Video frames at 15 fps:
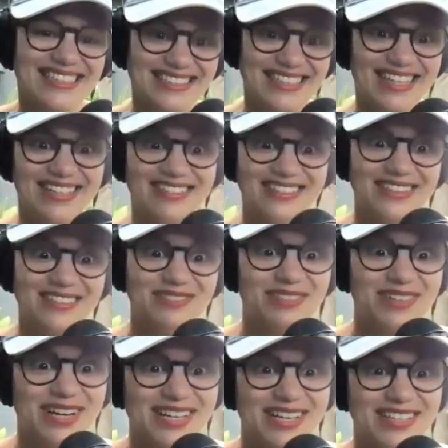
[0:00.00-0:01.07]
yeah,
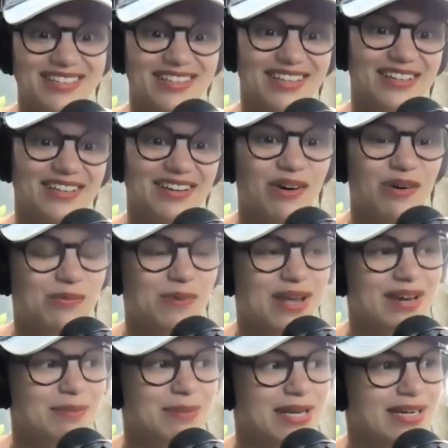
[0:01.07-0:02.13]
right? Like, no, wait
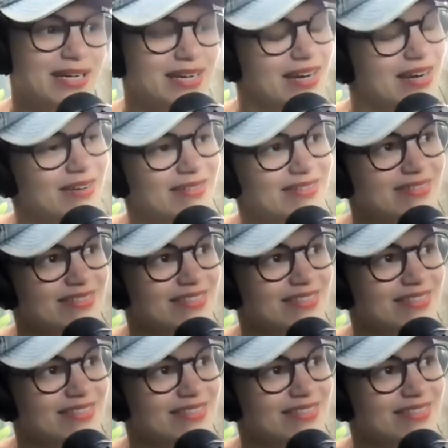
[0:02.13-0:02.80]
a minute now.